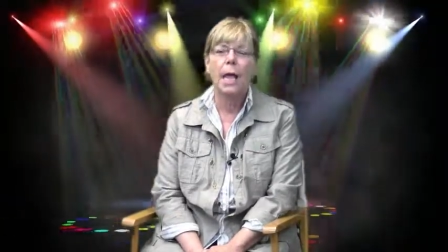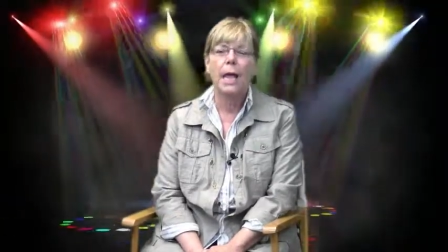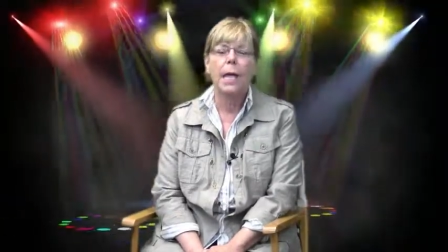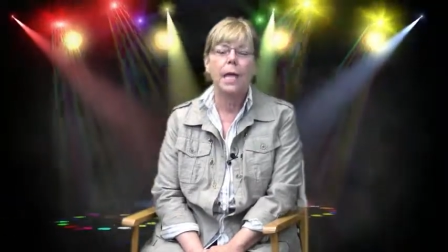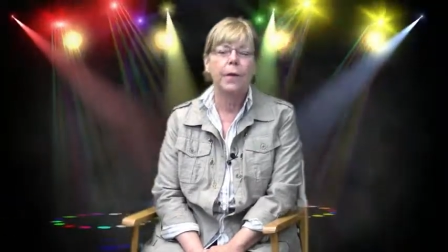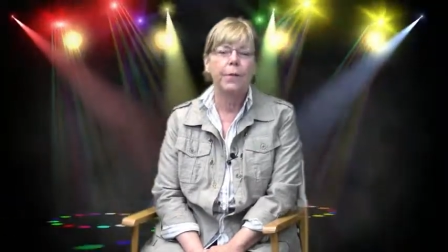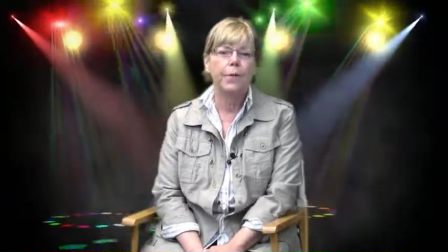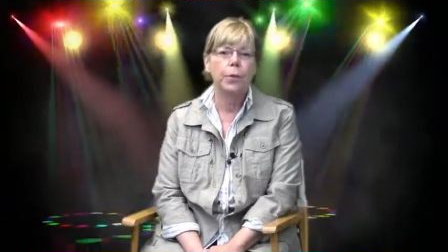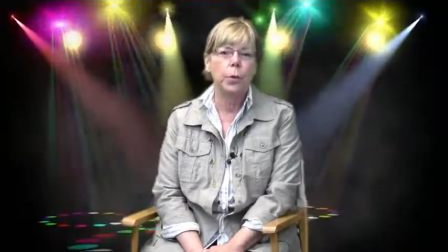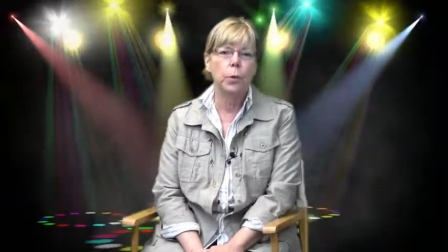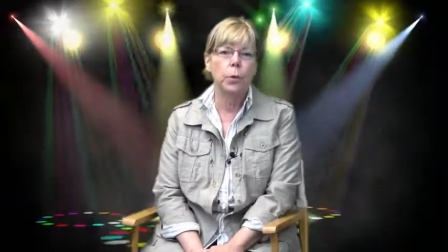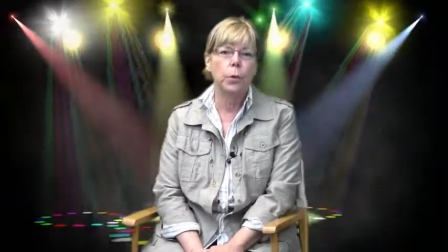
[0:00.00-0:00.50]

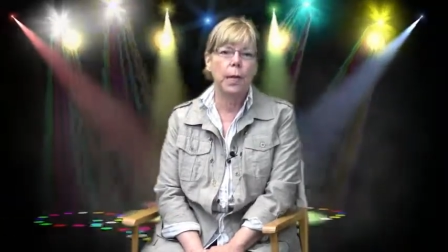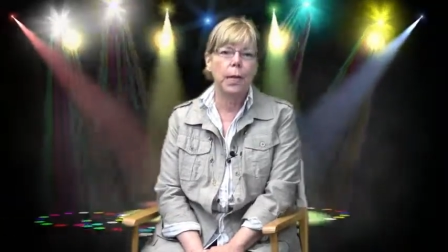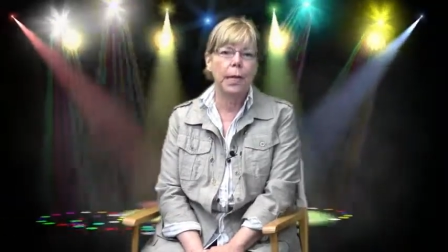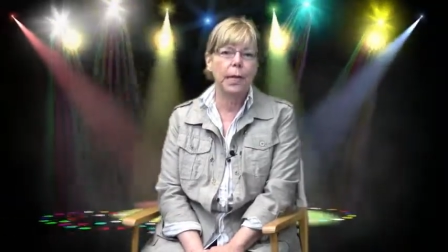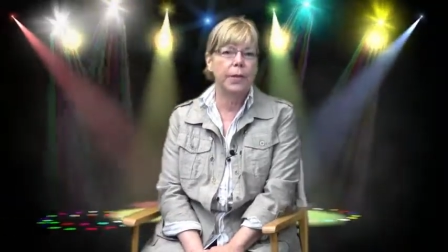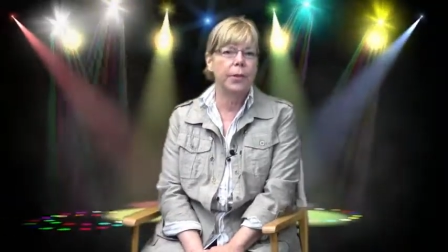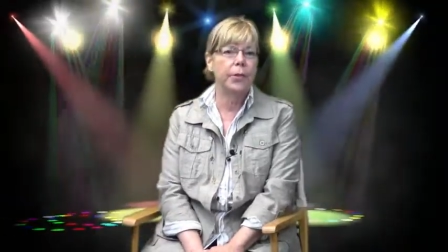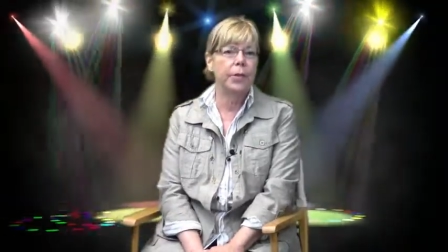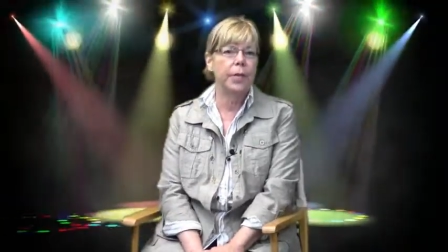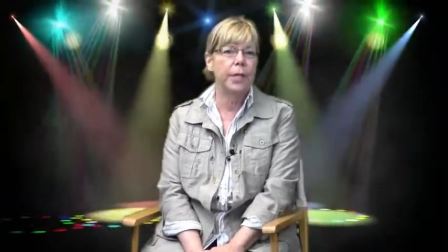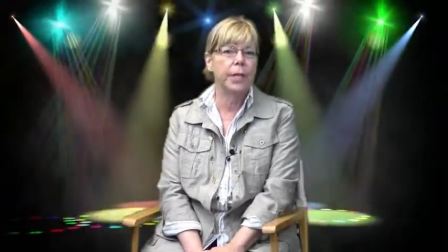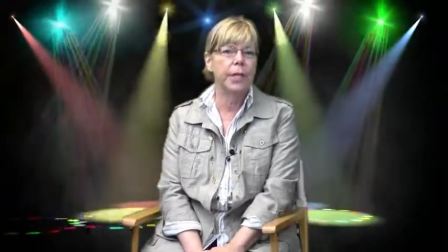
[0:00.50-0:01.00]
If you
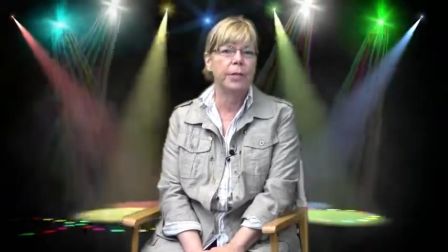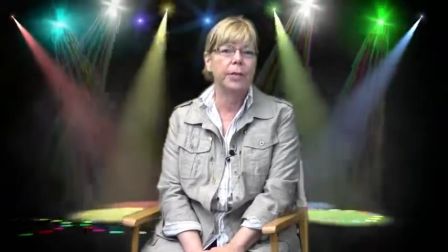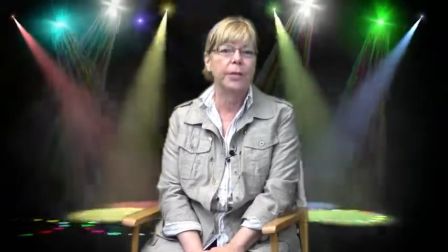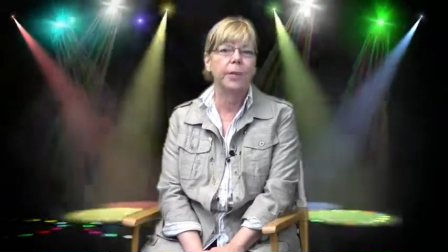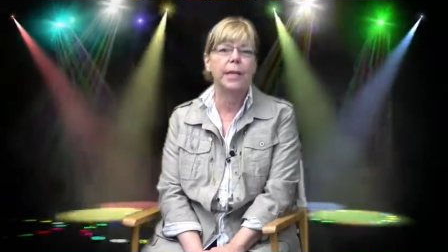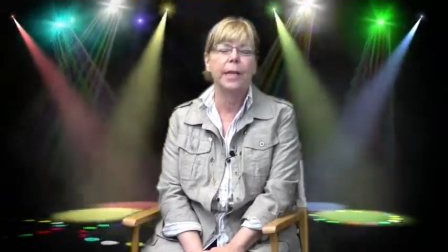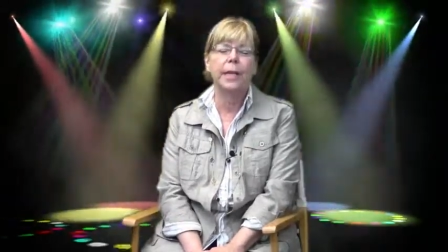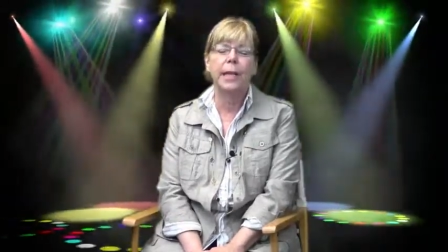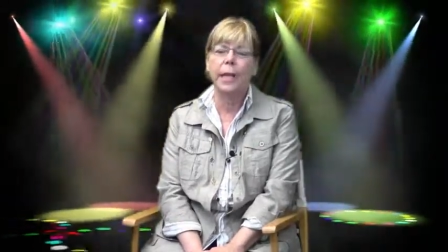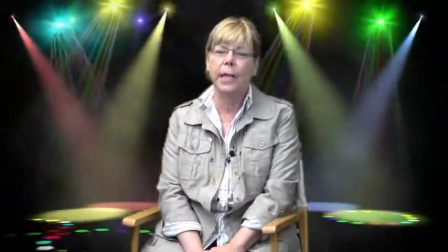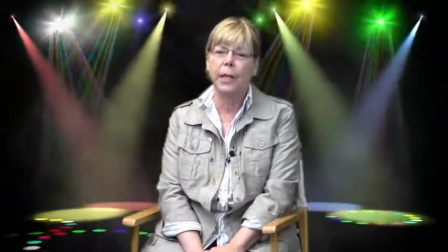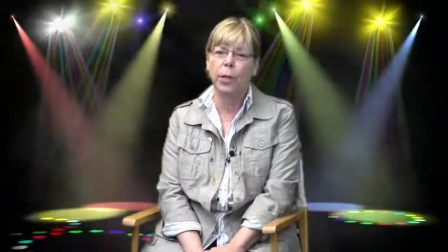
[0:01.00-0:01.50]
like theater
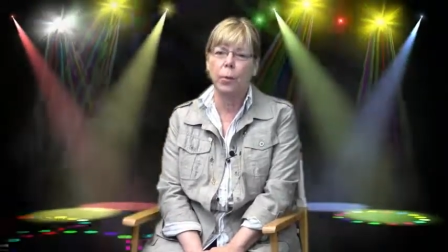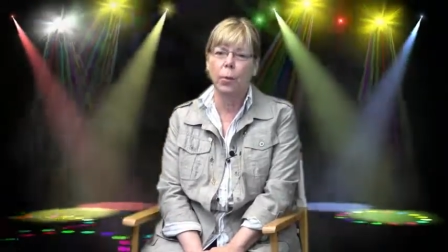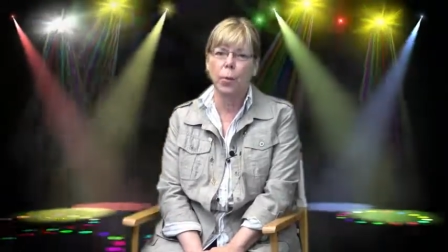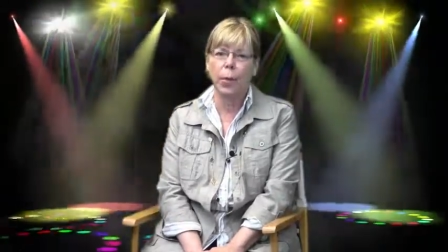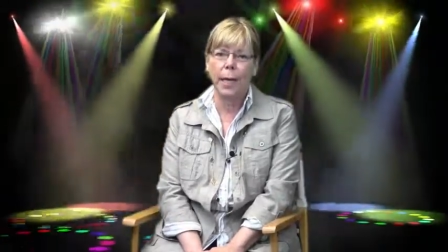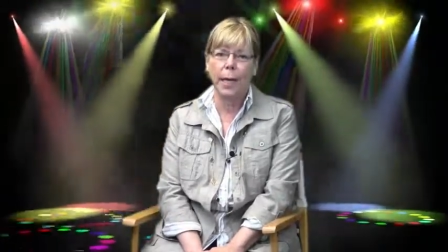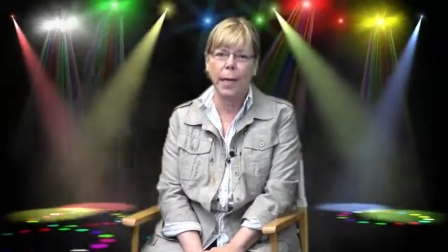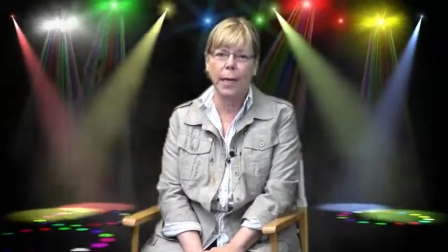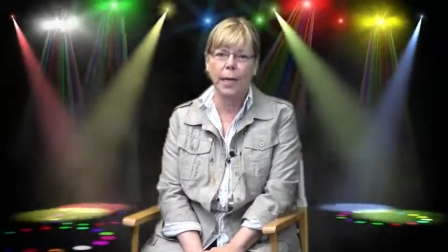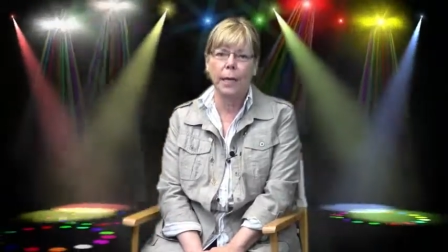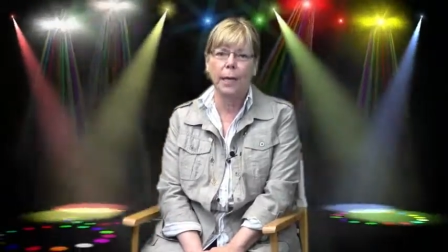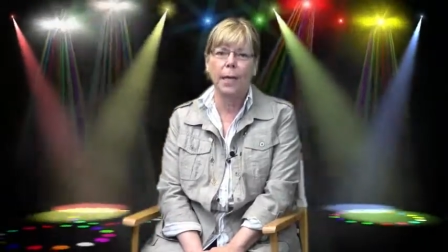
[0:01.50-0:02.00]
in any
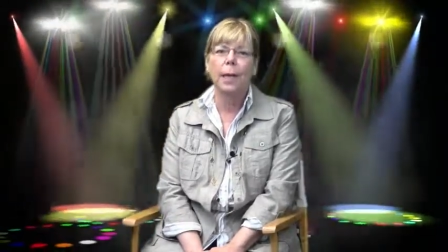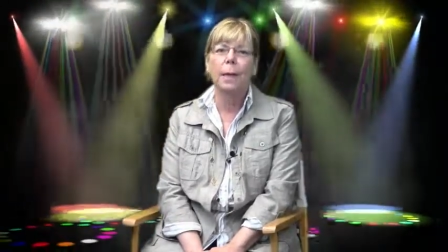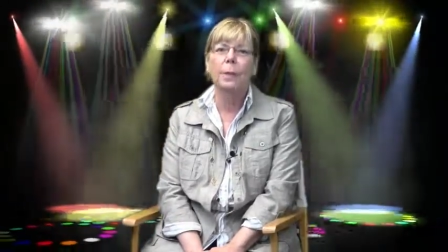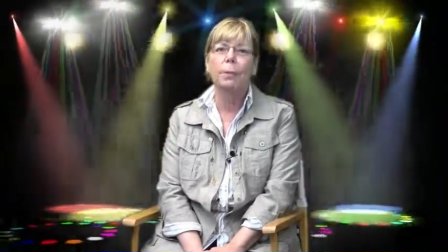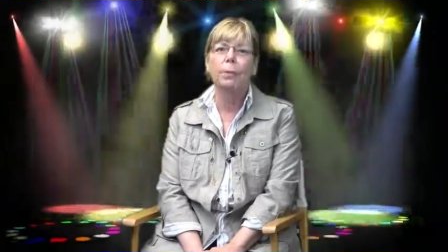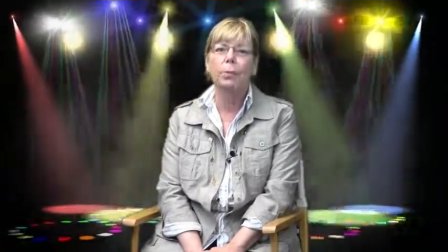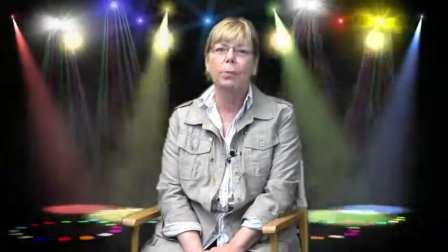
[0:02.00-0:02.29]
way,